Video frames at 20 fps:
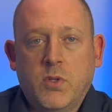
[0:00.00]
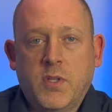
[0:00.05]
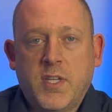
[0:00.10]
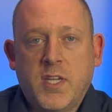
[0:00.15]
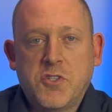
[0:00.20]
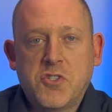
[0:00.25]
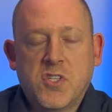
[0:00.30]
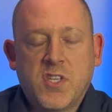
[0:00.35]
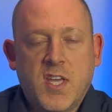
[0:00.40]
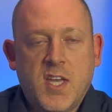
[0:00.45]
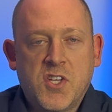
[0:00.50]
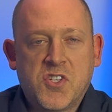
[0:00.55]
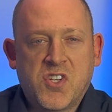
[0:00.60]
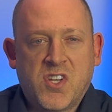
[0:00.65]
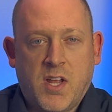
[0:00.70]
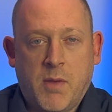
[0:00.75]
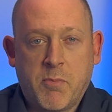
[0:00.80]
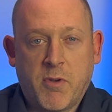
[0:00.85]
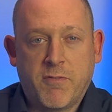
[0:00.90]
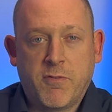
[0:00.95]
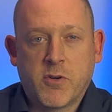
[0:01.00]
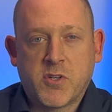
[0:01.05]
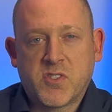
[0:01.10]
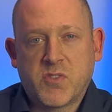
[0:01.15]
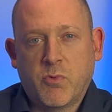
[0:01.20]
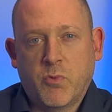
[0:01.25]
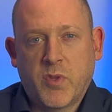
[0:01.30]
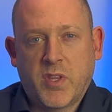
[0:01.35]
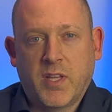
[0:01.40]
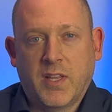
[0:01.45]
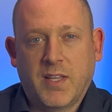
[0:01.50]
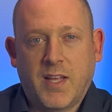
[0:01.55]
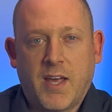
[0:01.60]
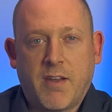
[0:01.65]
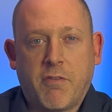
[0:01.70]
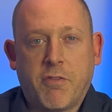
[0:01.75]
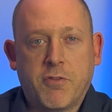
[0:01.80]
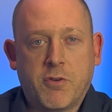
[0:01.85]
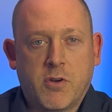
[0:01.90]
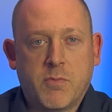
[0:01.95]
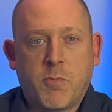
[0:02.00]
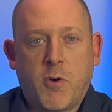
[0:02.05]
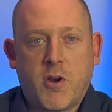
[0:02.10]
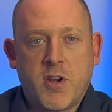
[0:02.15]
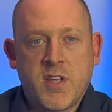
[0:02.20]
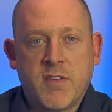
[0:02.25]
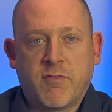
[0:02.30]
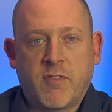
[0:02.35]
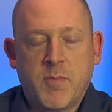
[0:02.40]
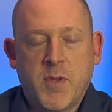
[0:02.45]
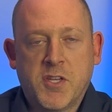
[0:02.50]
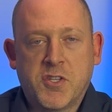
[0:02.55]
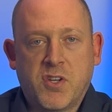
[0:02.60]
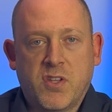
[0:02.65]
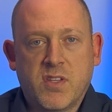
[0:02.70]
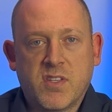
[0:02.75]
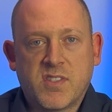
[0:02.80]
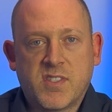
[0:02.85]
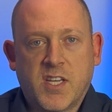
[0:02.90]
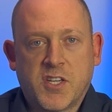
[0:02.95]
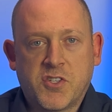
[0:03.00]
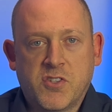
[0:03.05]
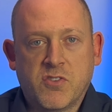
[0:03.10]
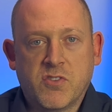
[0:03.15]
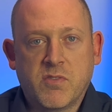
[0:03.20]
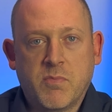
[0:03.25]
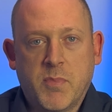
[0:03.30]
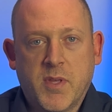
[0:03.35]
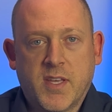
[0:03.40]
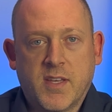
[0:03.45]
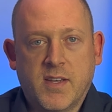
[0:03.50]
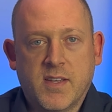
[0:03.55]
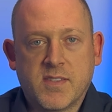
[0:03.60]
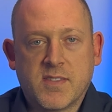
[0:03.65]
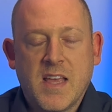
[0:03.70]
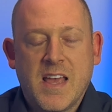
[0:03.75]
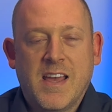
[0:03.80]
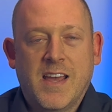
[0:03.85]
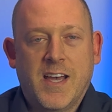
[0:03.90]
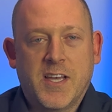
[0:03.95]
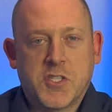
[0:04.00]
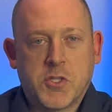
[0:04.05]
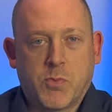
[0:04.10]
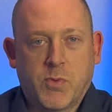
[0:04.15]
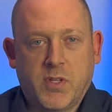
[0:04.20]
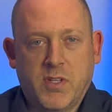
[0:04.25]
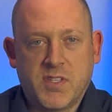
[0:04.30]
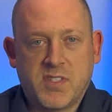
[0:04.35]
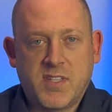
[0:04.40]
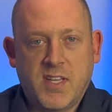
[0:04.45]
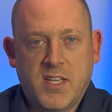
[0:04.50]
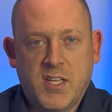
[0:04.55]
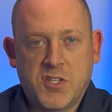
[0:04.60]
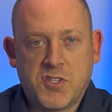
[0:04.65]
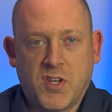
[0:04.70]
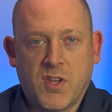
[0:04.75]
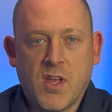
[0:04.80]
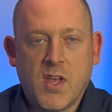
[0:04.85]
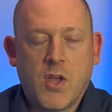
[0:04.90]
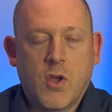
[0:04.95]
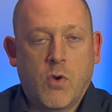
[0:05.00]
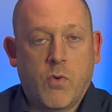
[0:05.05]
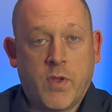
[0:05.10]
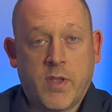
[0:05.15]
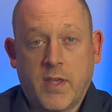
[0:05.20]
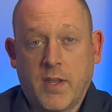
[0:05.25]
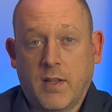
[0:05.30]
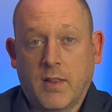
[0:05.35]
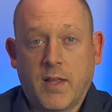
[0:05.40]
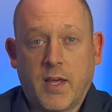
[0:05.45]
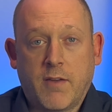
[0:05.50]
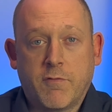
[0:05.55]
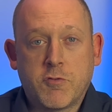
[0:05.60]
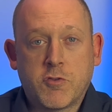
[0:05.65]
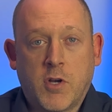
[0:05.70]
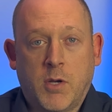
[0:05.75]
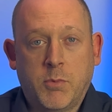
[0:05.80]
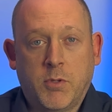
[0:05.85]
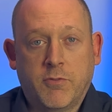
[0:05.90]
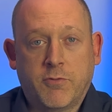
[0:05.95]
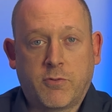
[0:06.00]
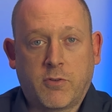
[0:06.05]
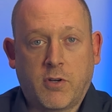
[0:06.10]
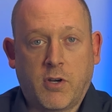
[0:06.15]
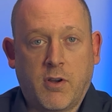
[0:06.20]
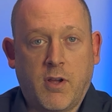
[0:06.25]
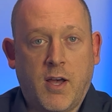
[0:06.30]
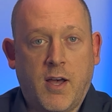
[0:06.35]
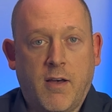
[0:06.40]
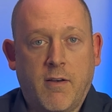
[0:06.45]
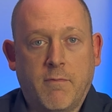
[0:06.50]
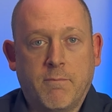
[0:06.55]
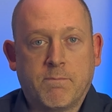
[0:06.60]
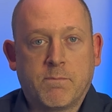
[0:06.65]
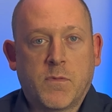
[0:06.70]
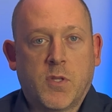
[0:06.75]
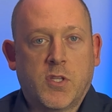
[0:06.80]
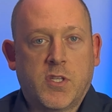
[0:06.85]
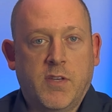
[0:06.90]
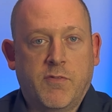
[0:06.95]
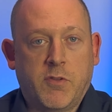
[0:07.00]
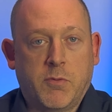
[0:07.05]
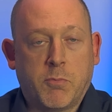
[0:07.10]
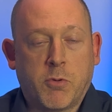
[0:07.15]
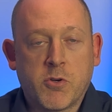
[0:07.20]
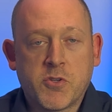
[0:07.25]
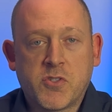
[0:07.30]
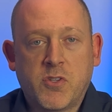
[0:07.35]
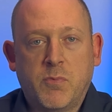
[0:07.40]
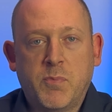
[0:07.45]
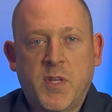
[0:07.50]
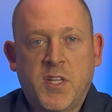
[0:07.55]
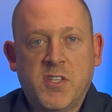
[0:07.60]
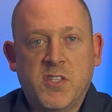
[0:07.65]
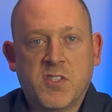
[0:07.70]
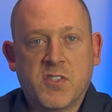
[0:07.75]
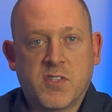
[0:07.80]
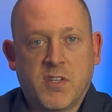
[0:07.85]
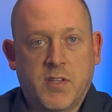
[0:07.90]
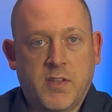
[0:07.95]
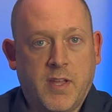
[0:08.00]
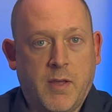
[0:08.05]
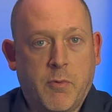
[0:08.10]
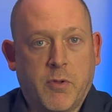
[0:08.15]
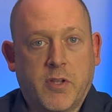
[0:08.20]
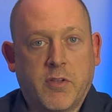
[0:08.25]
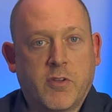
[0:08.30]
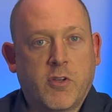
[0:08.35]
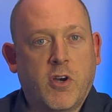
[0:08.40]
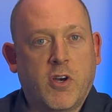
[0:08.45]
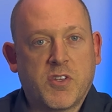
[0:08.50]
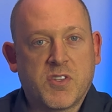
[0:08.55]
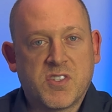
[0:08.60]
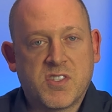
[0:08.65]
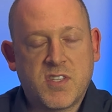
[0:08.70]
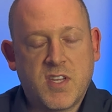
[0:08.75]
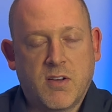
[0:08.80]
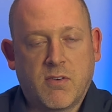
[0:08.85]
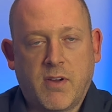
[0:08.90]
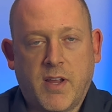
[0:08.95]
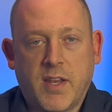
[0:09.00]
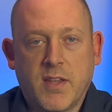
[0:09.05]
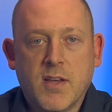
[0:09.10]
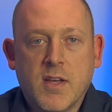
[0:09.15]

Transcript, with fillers: and education, I'm gonna focus with a lot of third-party information in this section because as a real estate agent, we can get a lot of trouble for uh, giving personal opinions, and that would cause steering.